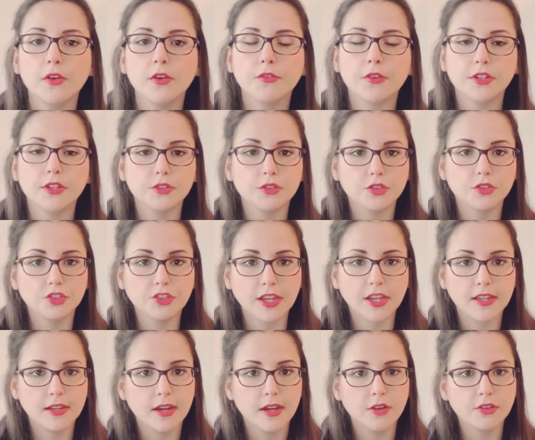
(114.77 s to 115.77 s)
for you to
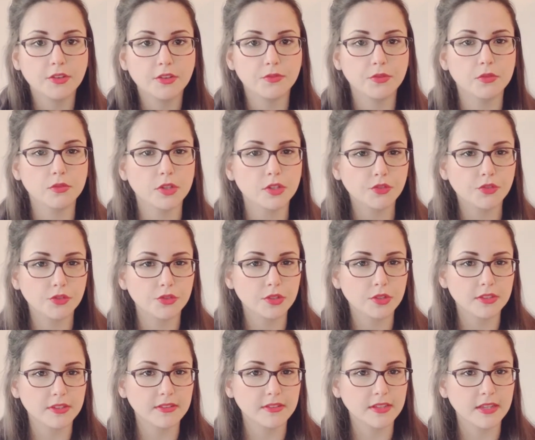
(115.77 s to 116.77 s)
check it out if you want to
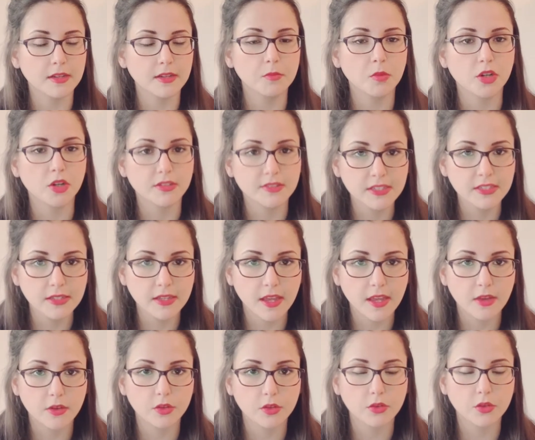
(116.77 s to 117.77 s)
understand in more
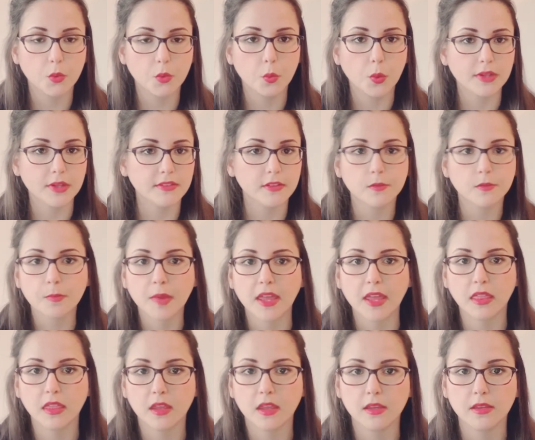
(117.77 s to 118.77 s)
details what this
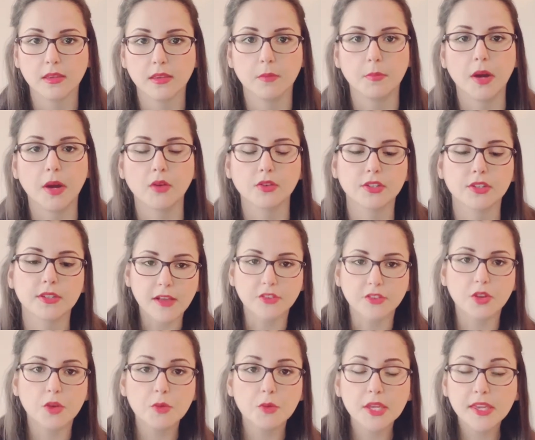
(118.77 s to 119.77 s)
path is about. Uh,
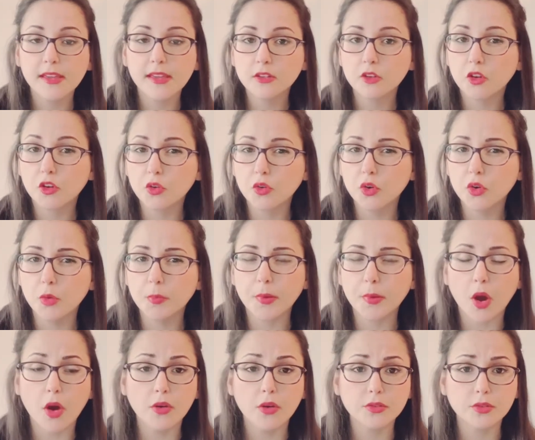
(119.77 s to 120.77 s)
so we can group
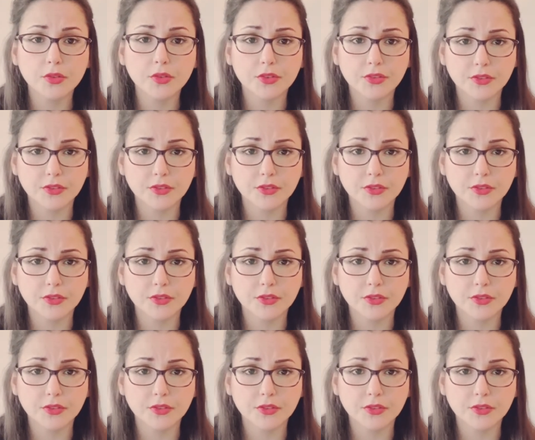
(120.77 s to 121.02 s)
all those